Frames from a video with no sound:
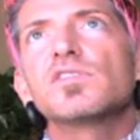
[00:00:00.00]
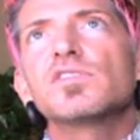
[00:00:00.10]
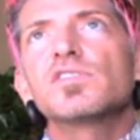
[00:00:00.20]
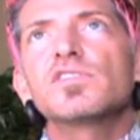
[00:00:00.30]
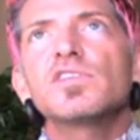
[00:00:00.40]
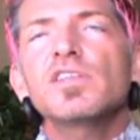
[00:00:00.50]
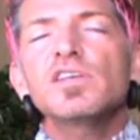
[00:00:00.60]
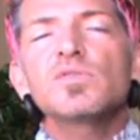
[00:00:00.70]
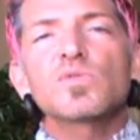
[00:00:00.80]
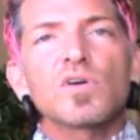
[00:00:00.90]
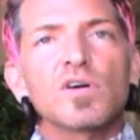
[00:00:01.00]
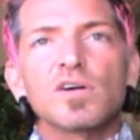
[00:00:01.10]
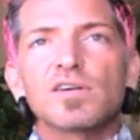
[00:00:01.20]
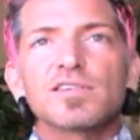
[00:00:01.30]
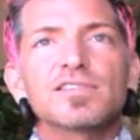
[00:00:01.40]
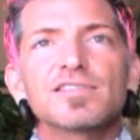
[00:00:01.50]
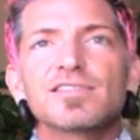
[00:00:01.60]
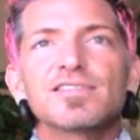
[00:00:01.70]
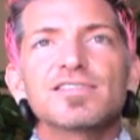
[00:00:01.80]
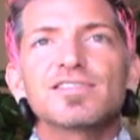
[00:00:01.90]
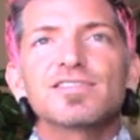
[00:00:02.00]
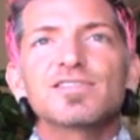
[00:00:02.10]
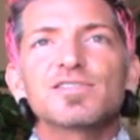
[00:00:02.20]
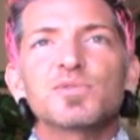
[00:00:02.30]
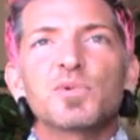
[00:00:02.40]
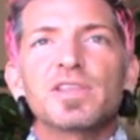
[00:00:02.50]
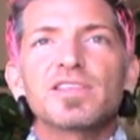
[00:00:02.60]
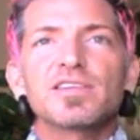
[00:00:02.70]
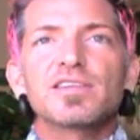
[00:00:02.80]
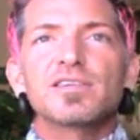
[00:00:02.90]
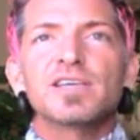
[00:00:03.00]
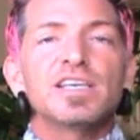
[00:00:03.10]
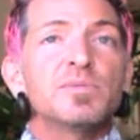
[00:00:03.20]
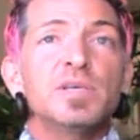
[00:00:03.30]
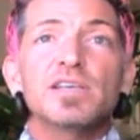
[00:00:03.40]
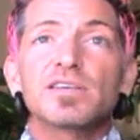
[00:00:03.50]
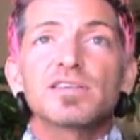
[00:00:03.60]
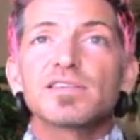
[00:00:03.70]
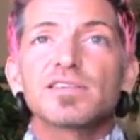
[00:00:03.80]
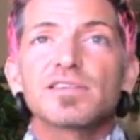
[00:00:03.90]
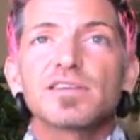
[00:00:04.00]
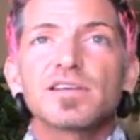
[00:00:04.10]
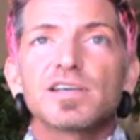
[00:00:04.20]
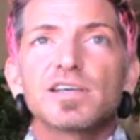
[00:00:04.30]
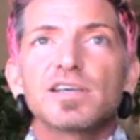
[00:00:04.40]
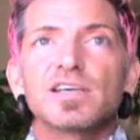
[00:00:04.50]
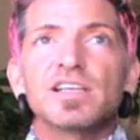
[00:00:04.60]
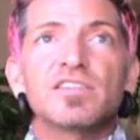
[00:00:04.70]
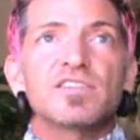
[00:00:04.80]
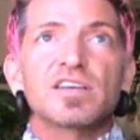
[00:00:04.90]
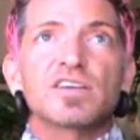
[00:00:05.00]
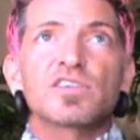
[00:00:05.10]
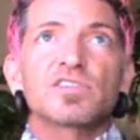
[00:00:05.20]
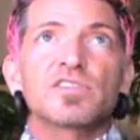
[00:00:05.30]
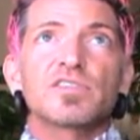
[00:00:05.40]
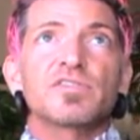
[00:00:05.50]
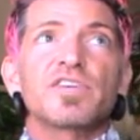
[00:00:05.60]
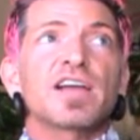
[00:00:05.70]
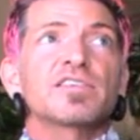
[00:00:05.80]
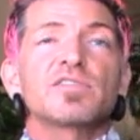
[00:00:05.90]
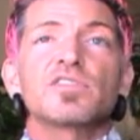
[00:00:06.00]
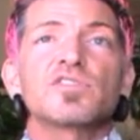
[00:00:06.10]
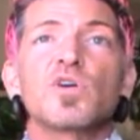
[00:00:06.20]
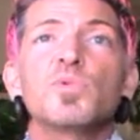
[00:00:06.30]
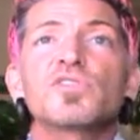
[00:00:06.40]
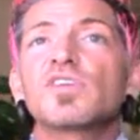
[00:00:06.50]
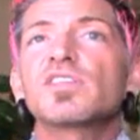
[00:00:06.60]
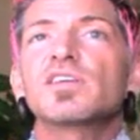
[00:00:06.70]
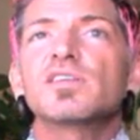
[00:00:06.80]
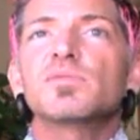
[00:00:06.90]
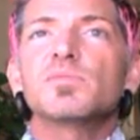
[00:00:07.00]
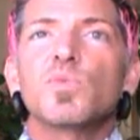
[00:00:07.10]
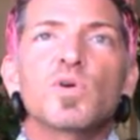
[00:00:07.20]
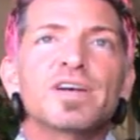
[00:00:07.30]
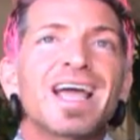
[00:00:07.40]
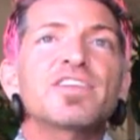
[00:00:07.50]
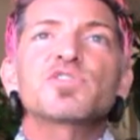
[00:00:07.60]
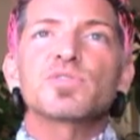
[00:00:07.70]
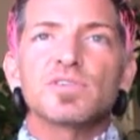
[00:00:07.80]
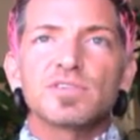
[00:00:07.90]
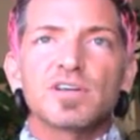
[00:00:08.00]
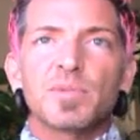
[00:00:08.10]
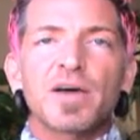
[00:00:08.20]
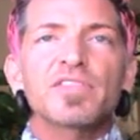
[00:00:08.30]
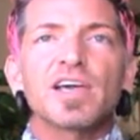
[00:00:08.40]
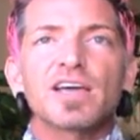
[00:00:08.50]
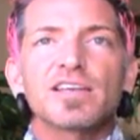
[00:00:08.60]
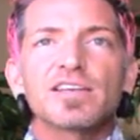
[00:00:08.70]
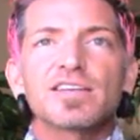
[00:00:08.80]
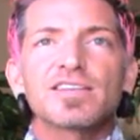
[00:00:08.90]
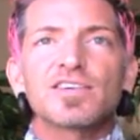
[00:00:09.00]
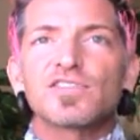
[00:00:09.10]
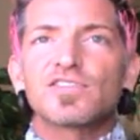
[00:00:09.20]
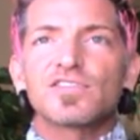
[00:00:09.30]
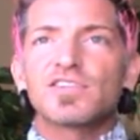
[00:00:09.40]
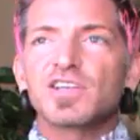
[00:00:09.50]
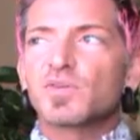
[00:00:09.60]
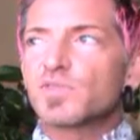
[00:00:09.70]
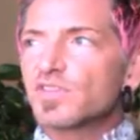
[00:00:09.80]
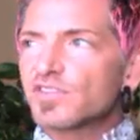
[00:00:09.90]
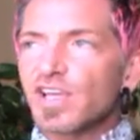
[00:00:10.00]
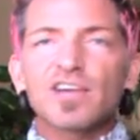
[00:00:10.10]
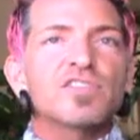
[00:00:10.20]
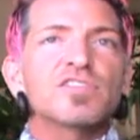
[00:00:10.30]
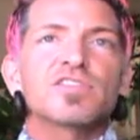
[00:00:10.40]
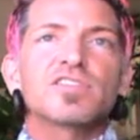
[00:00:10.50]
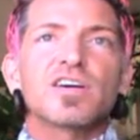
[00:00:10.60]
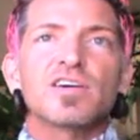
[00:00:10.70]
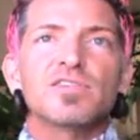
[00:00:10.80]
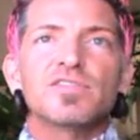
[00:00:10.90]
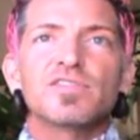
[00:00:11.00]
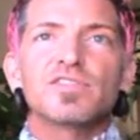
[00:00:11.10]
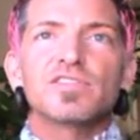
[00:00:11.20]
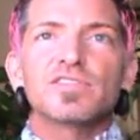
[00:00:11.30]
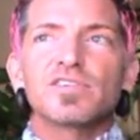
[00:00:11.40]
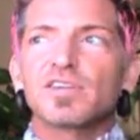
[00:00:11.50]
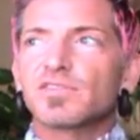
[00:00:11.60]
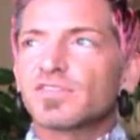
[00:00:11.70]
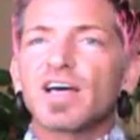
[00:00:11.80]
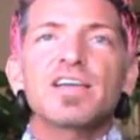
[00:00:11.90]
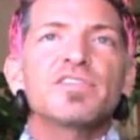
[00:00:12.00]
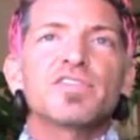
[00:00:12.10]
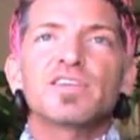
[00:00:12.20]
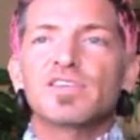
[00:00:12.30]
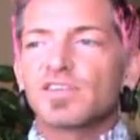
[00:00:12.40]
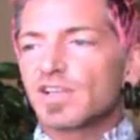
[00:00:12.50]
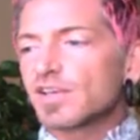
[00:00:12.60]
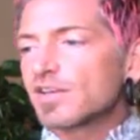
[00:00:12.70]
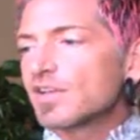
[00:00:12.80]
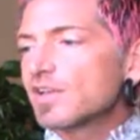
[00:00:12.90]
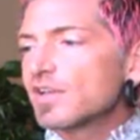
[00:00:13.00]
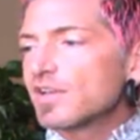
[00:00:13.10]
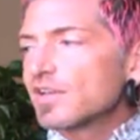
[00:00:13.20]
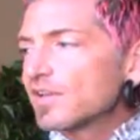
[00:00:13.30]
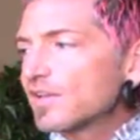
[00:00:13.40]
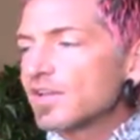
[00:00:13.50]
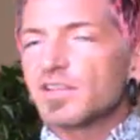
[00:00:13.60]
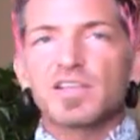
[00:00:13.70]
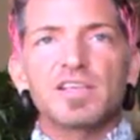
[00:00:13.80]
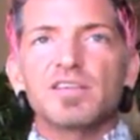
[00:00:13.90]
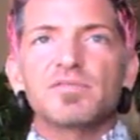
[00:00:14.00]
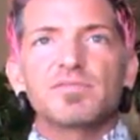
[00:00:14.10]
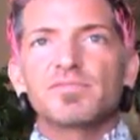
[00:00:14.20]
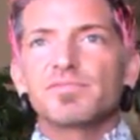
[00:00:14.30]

there's nothing wrong with eating meat. It is, in fact, there's almost nothing more natural about that. There's, you know, the cycles of life and the